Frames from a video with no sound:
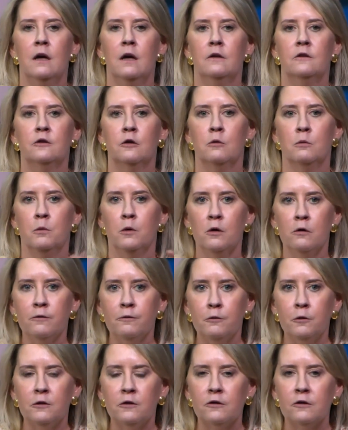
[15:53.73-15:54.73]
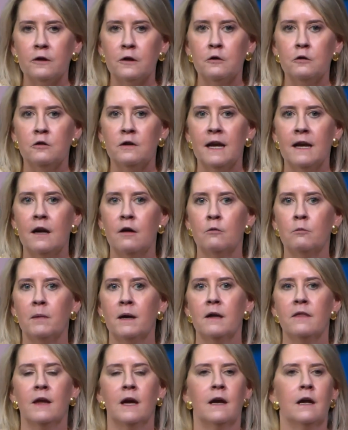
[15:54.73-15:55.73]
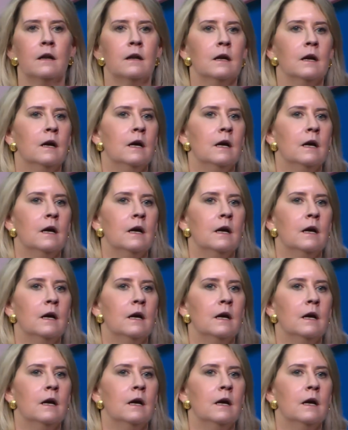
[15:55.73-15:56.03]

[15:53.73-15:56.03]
So Wolf was slowed down by that.